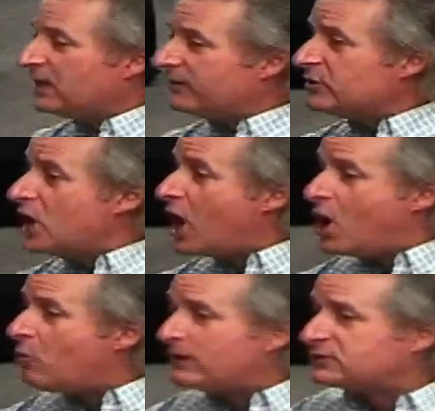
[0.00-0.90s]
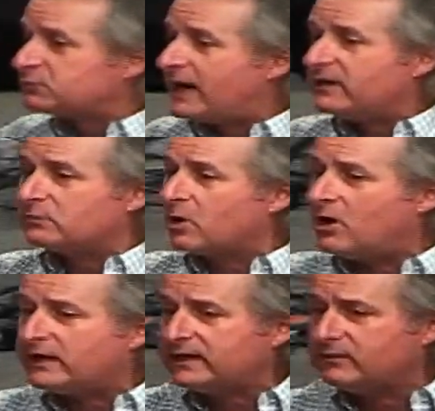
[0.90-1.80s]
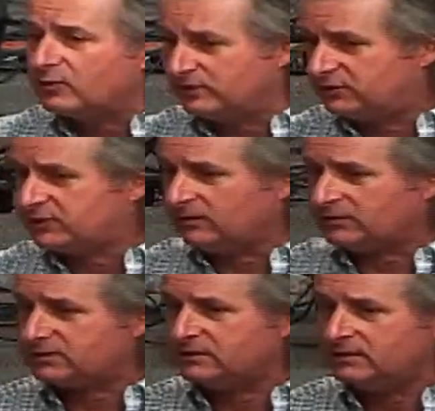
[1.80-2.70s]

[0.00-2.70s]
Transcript: even know what's right or wrong anymore in the church.